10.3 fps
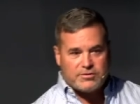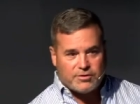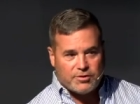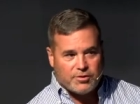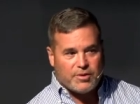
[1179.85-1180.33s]
are
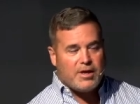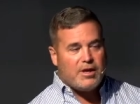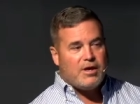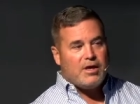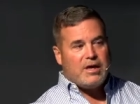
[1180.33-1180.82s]
new.
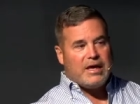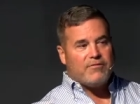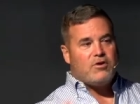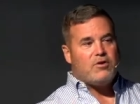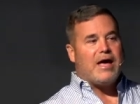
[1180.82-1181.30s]

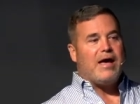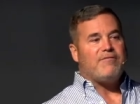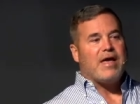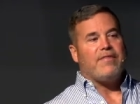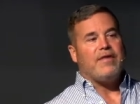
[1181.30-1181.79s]
If you have
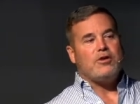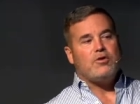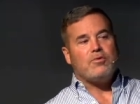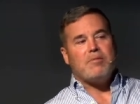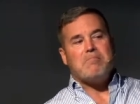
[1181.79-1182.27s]
that, then you
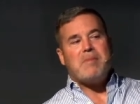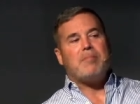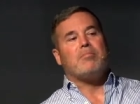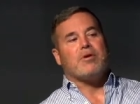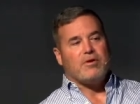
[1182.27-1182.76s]

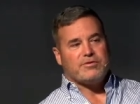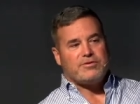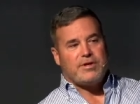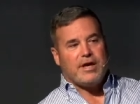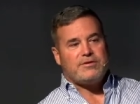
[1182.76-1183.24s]
remember those
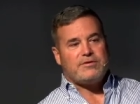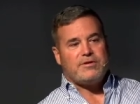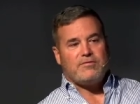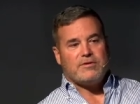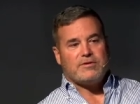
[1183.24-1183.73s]
days,
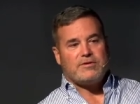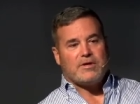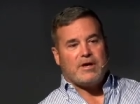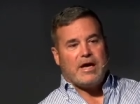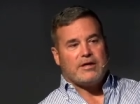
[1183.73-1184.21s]
even as
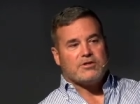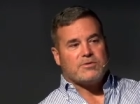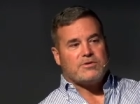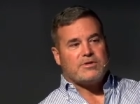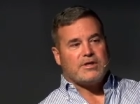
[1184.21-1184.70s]
uh, Agnes
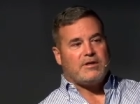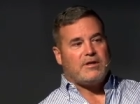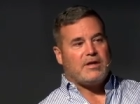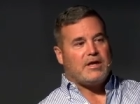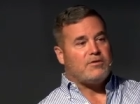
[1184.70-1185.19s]
was singing
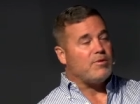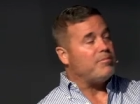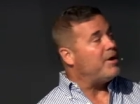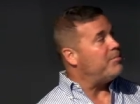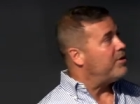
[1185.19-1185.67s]
today to
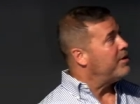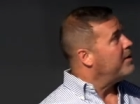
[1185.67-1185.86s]
remember.